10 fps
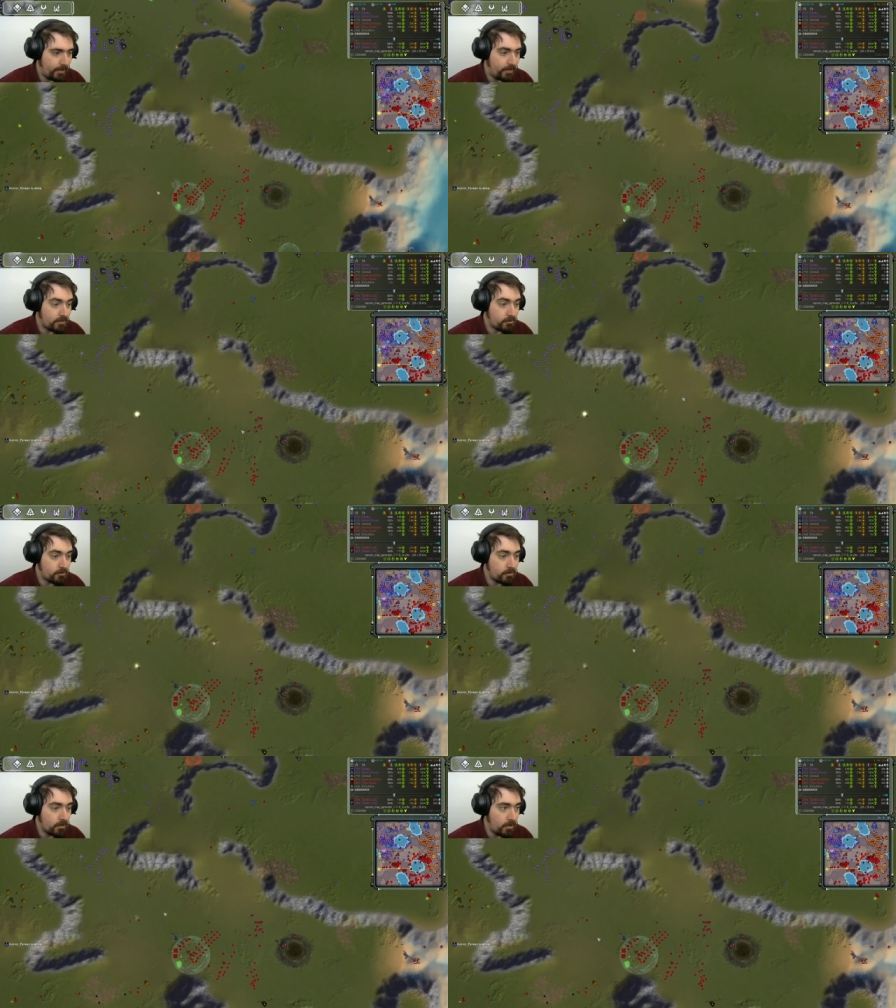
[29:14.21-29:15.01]
He's
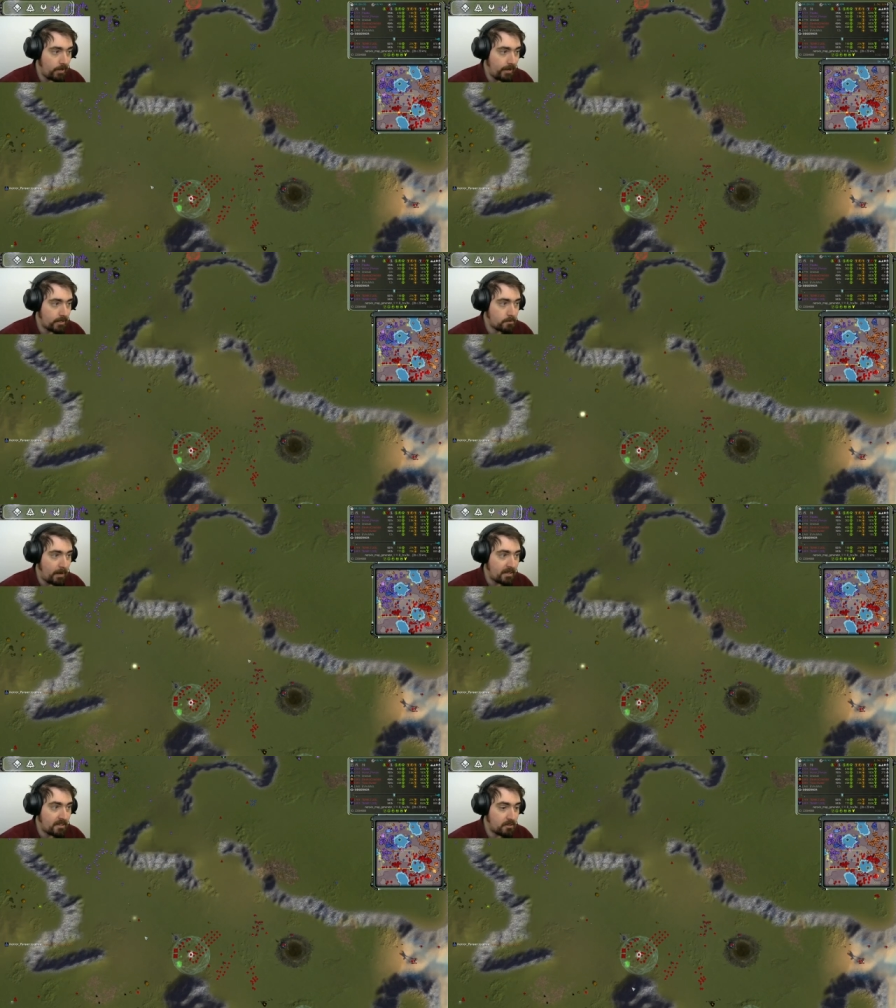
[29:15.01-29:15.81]

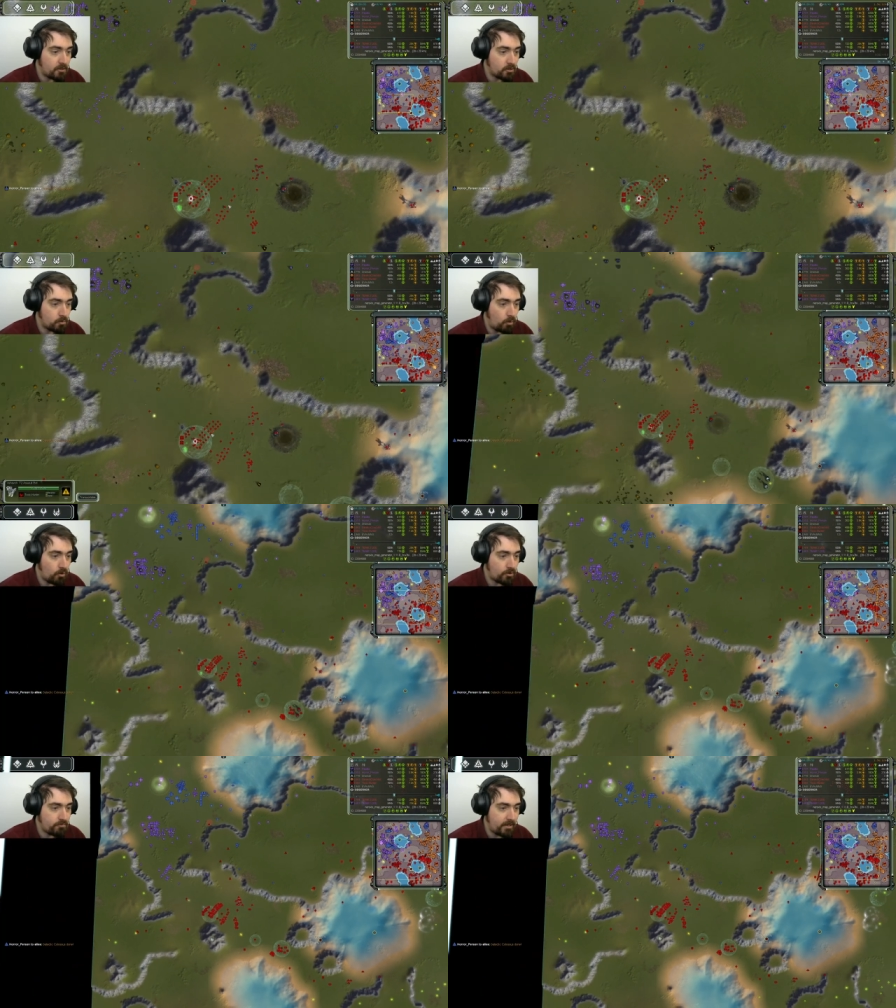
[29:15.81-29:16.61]
expecting to just
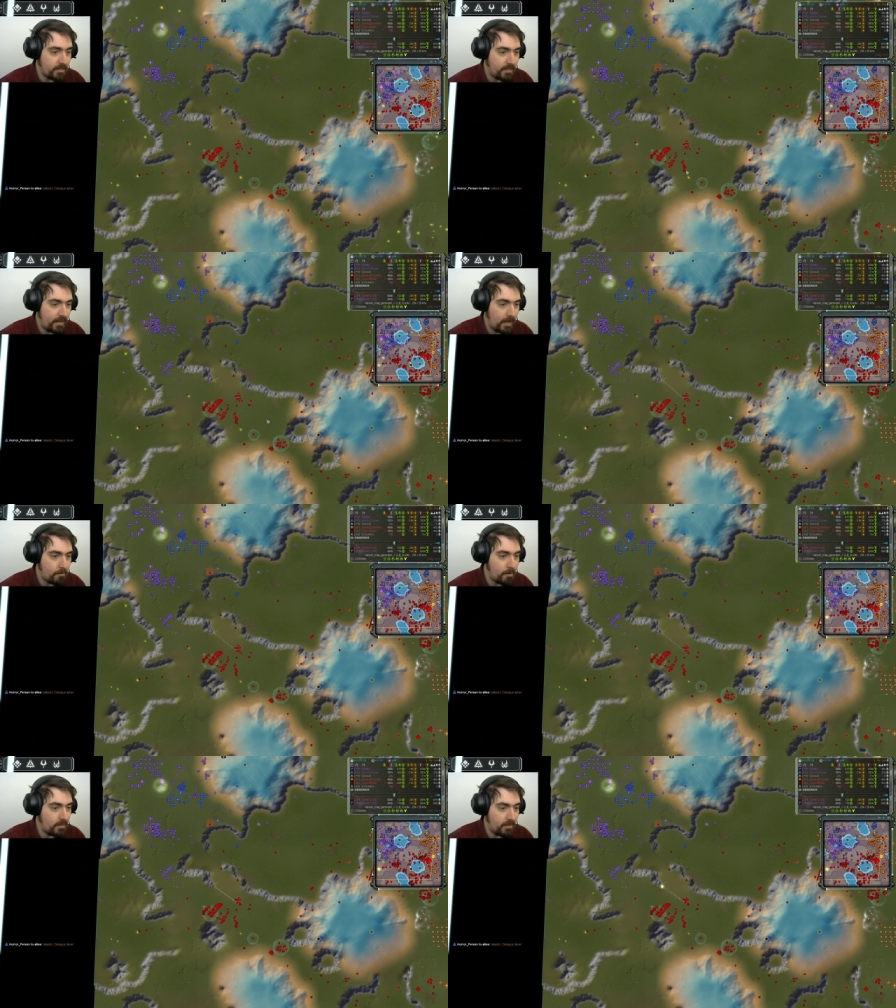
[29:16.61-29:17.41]
walk straight in here,
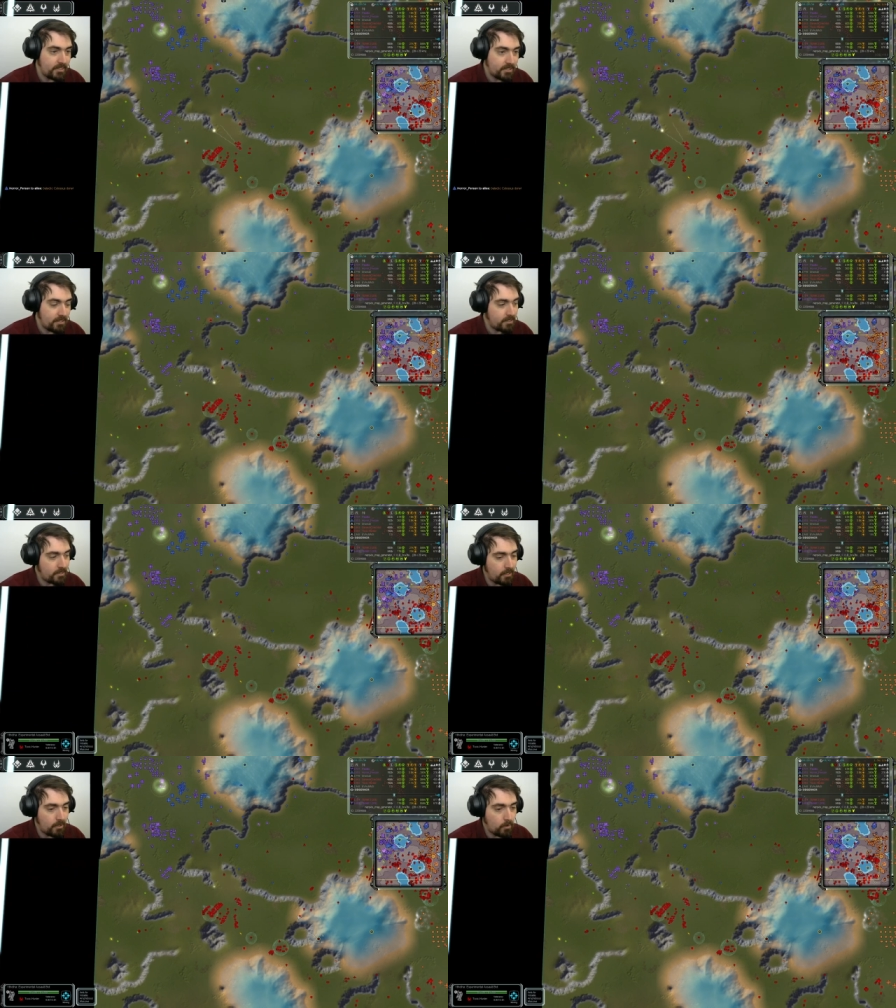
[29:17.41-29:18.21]
but little does he
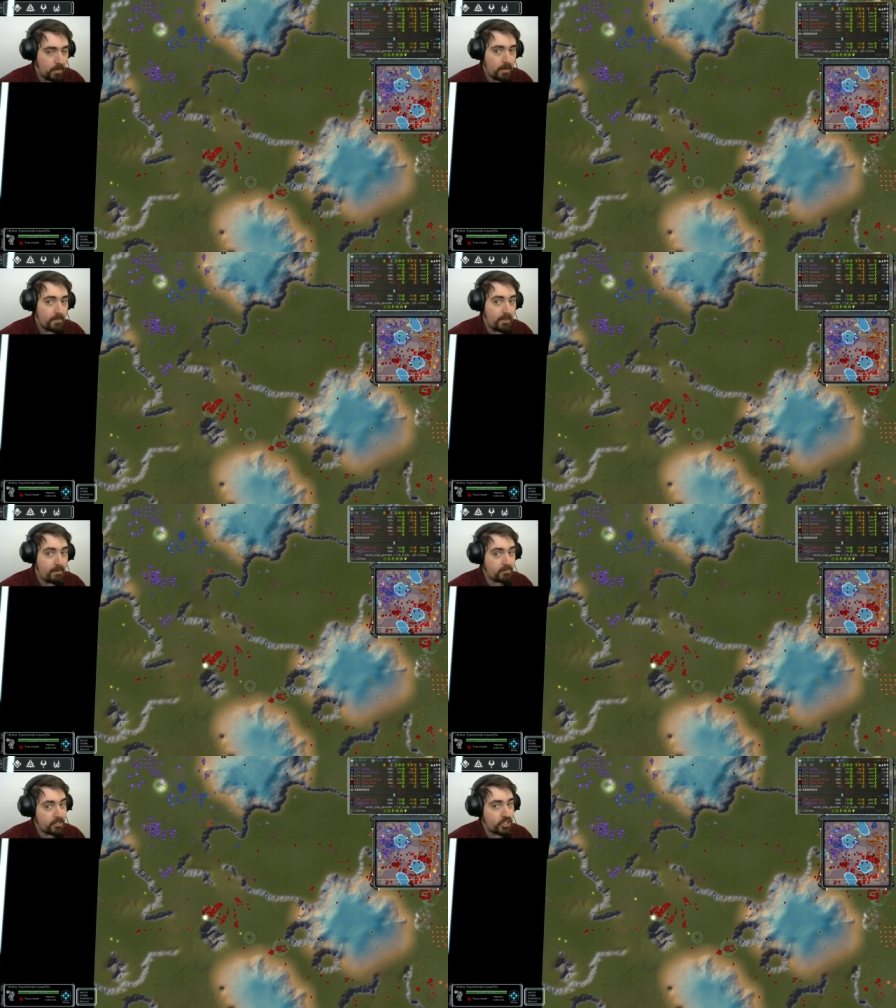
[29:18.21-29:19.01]
know
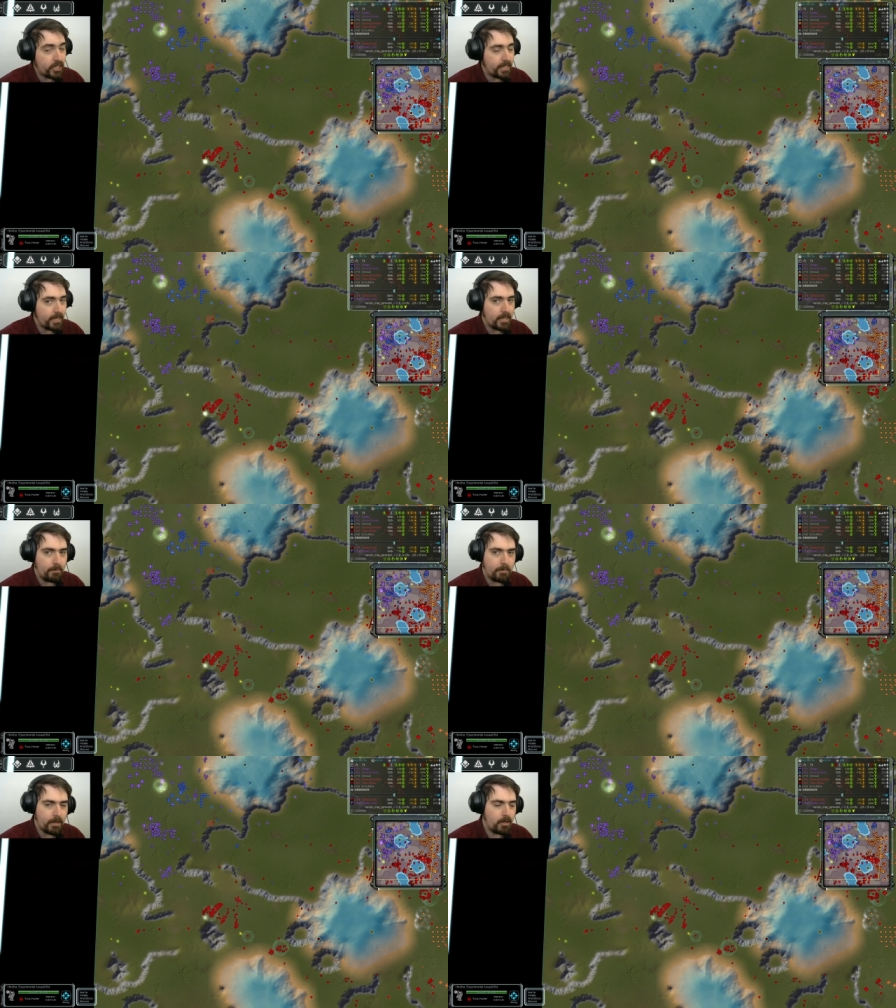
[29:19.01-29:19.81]
there was a chicken
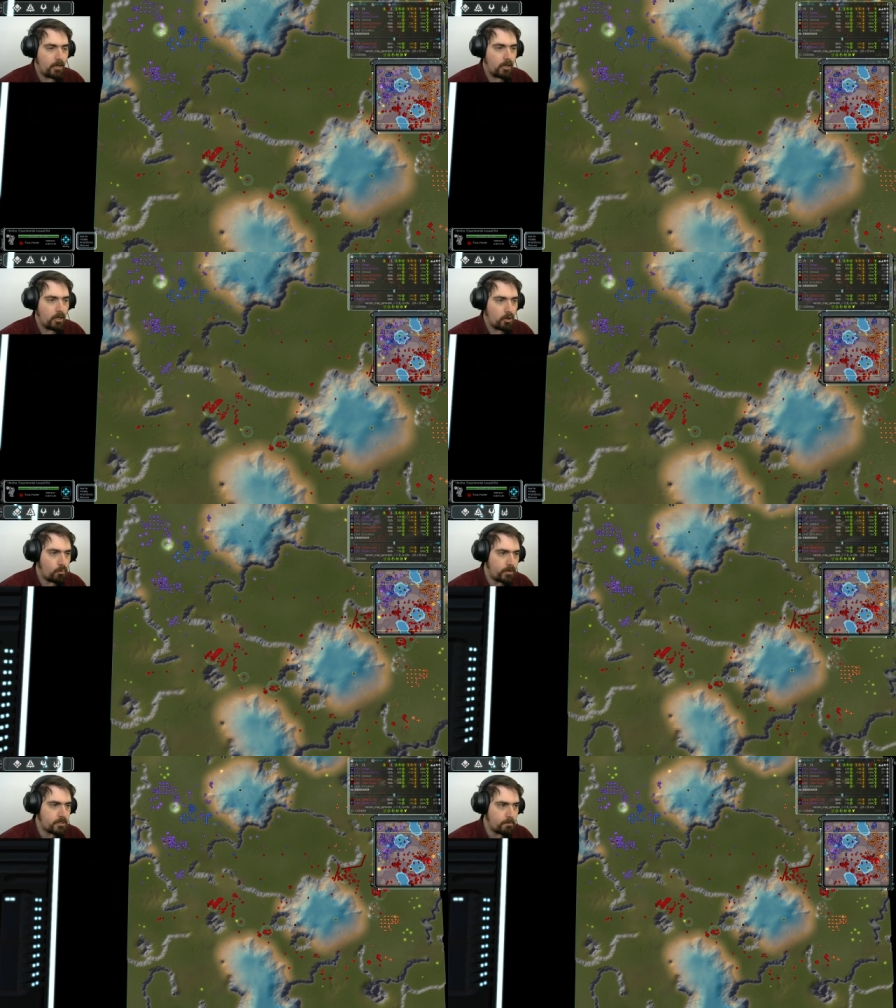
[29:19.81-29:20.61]
coming,
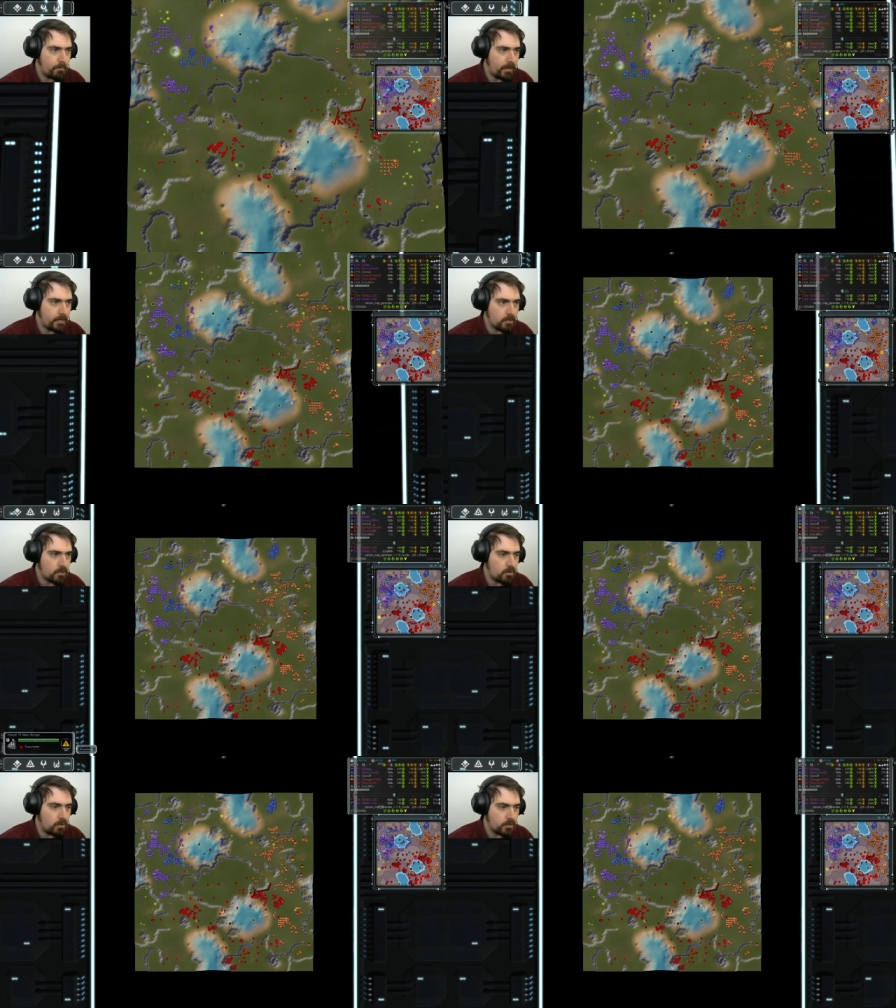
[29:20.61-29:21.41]
which might
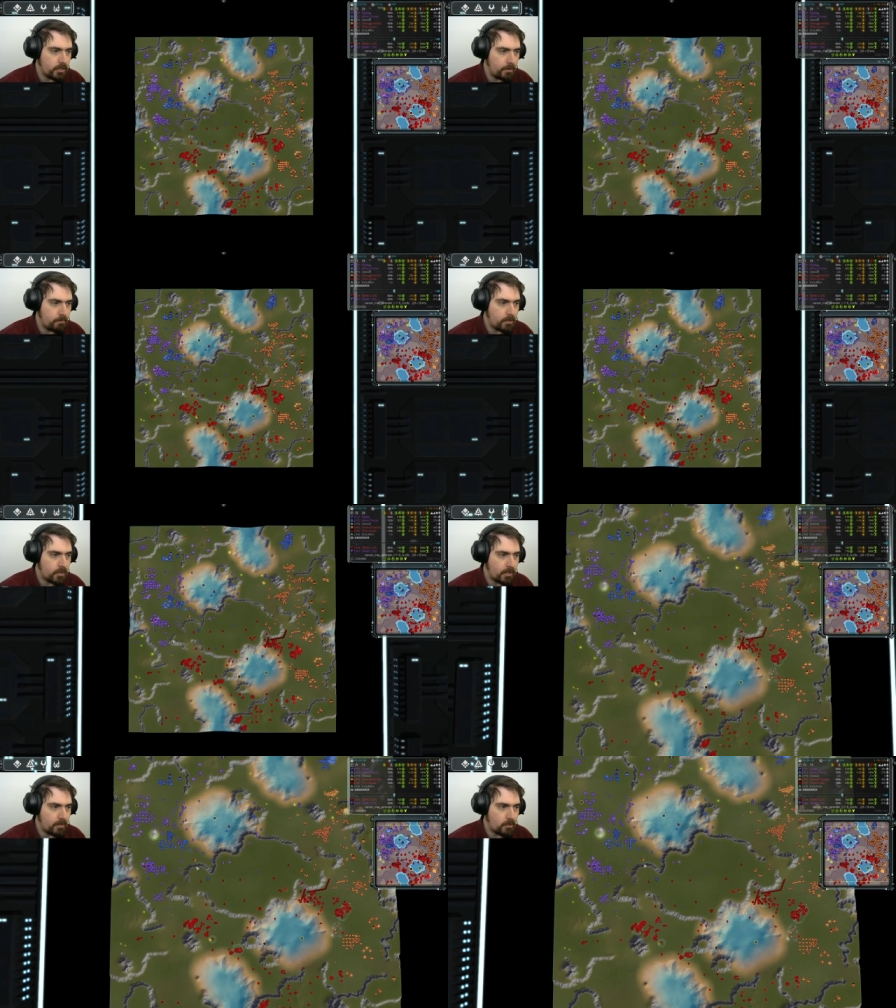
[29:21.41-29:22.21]
cause him to
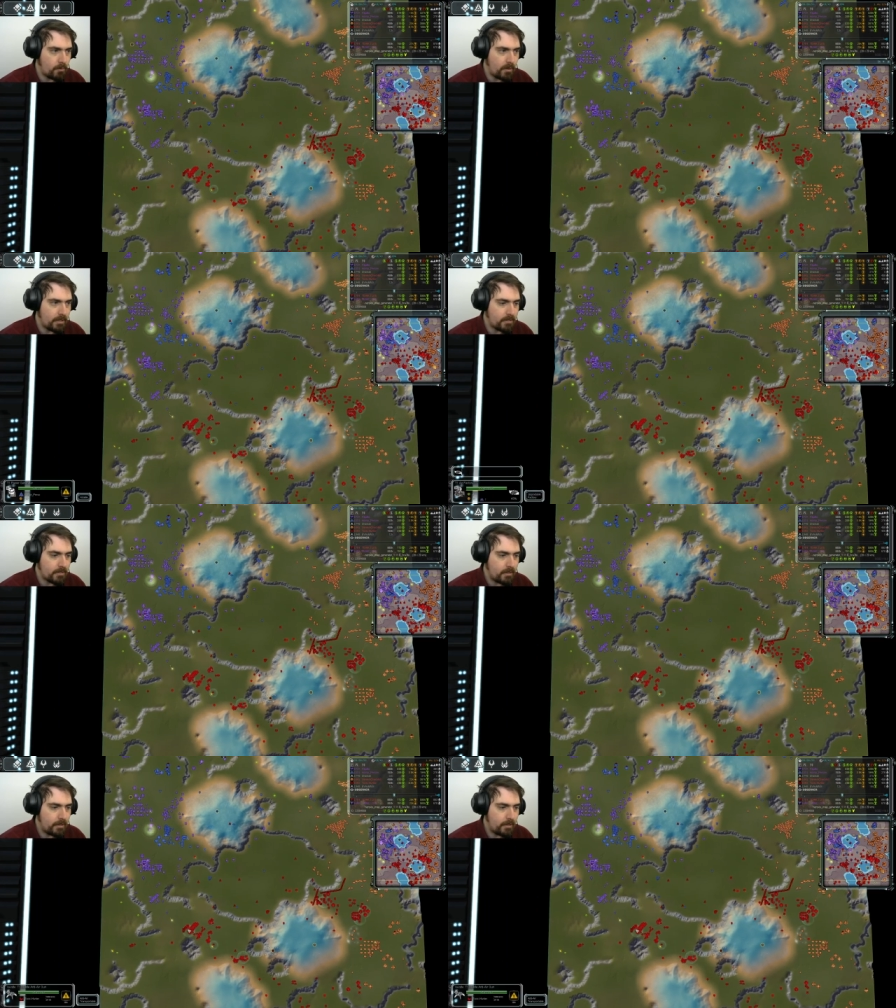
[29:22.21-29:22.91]
think twice.